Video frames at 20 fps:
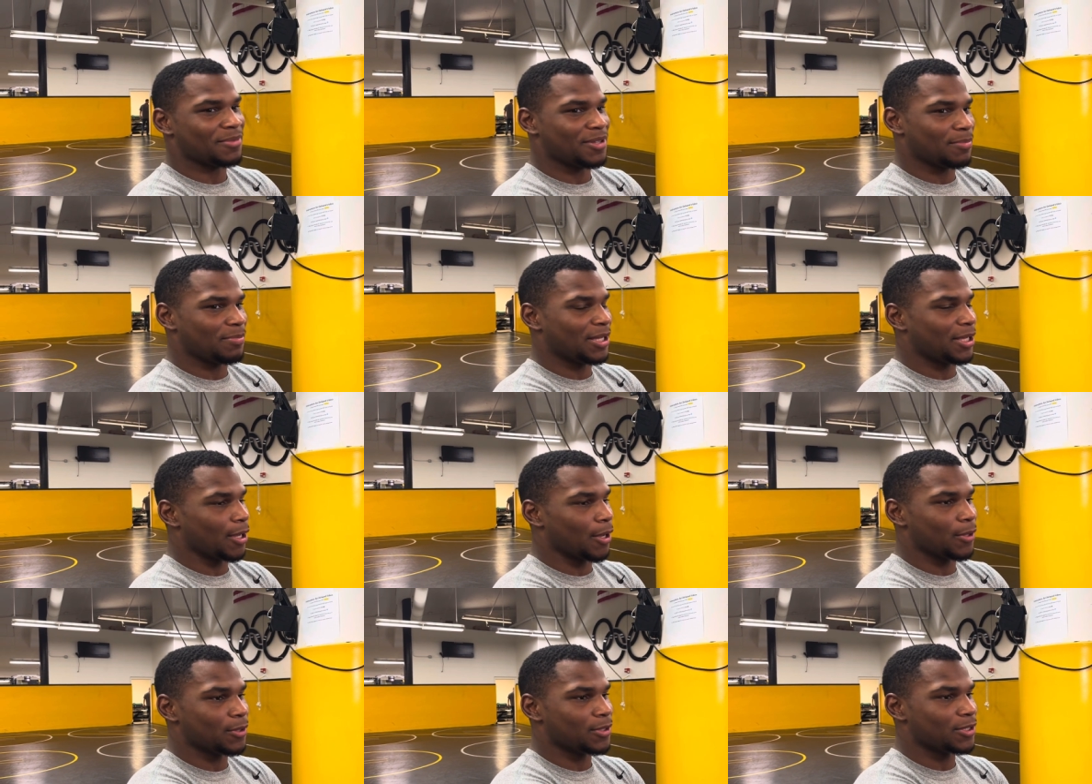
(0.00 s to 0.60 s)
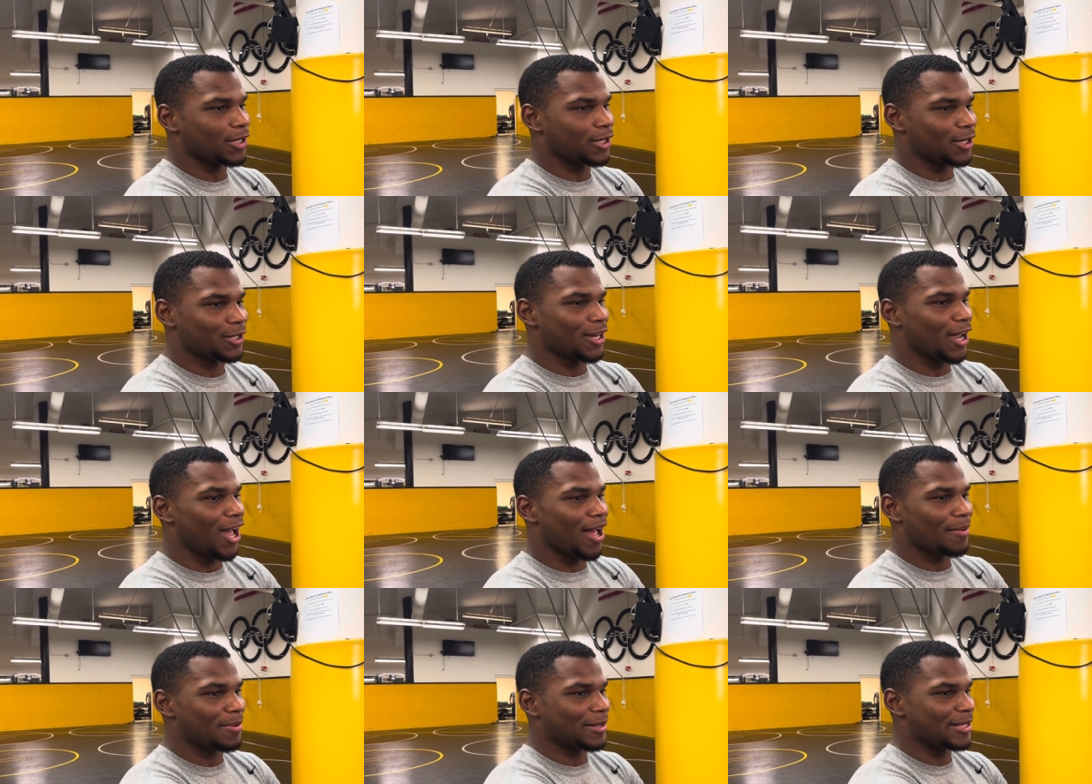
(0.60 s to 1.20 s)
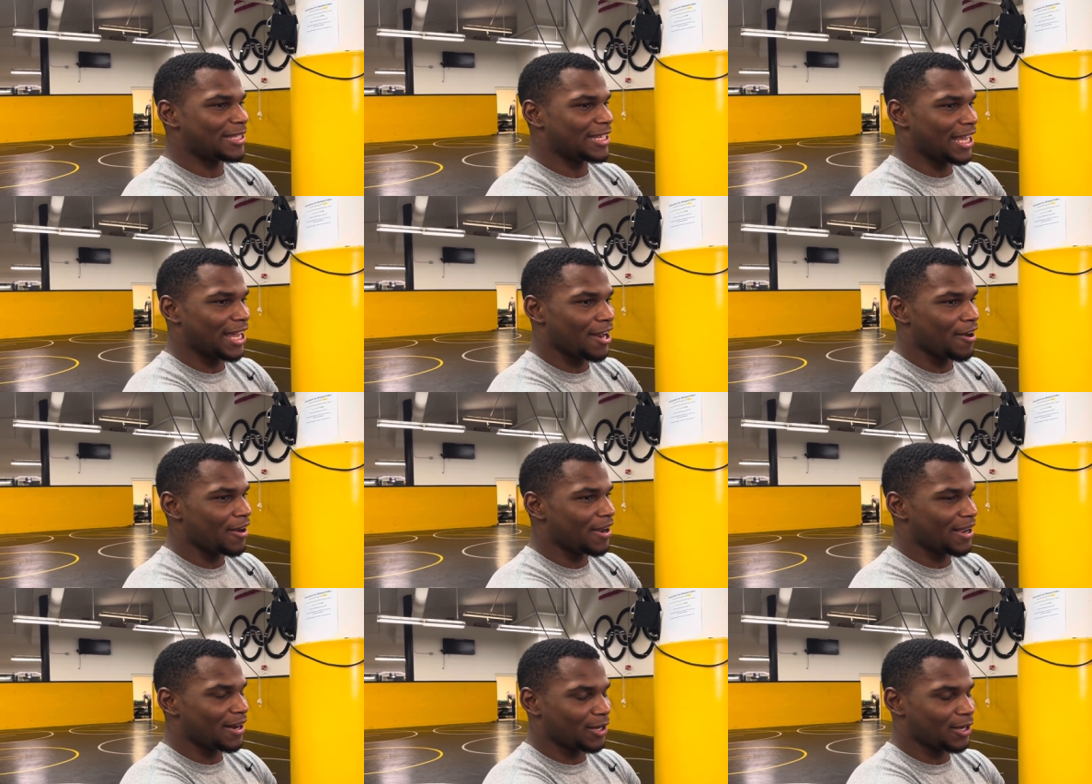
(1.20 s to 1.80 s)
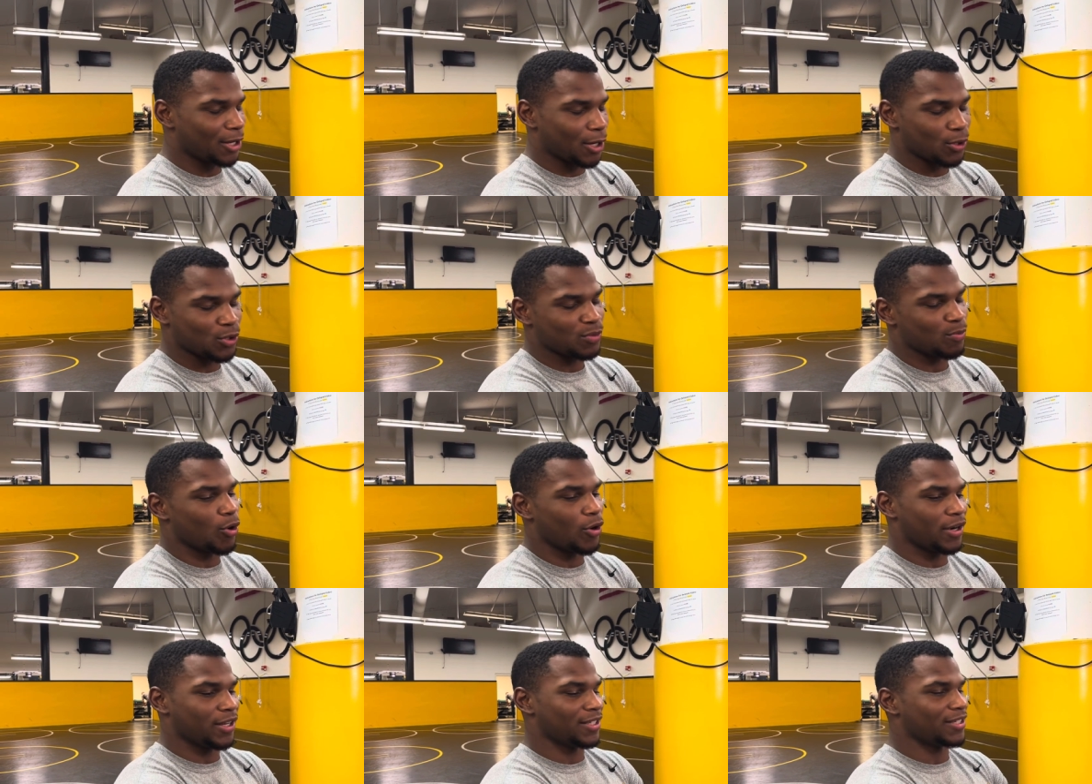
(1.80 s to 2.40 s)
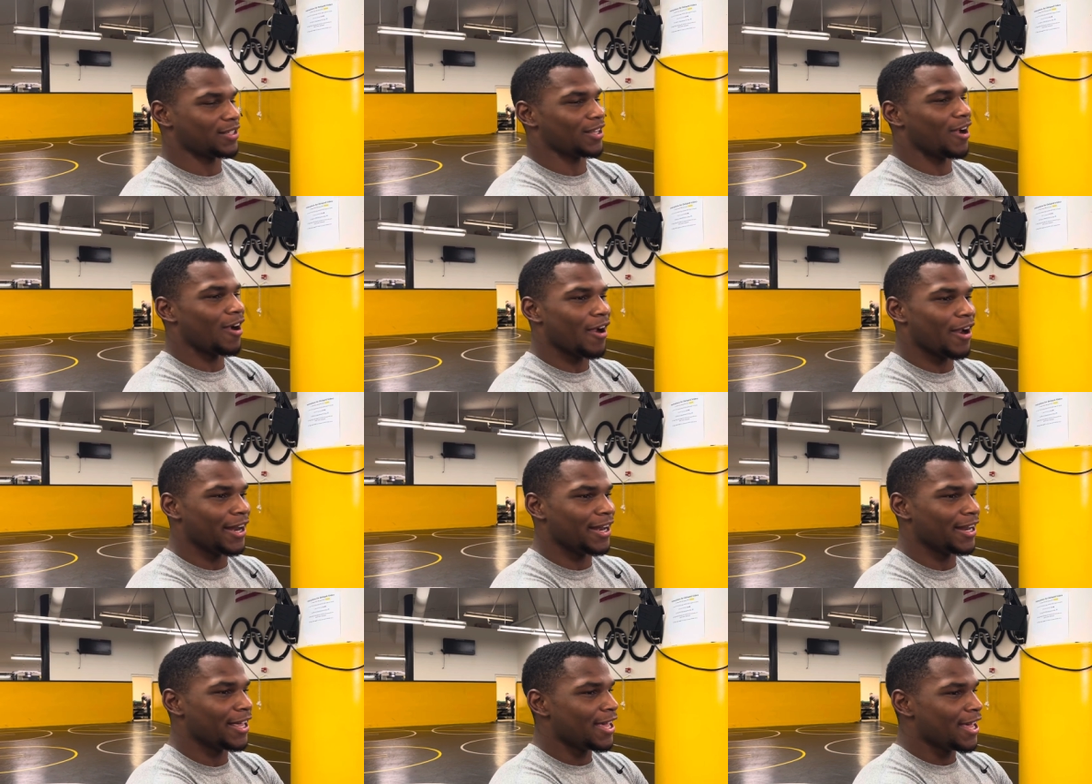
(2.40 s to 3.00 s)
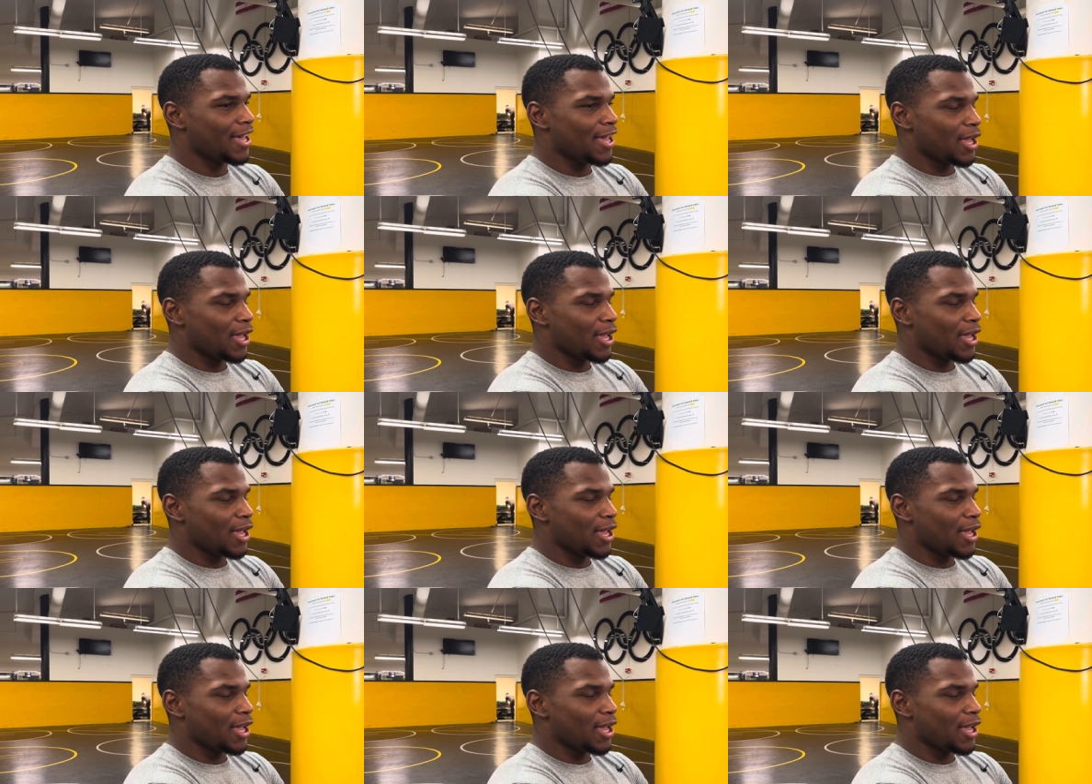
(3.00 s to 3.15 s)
to be coached under Tom and Terry and Coach Morningstar and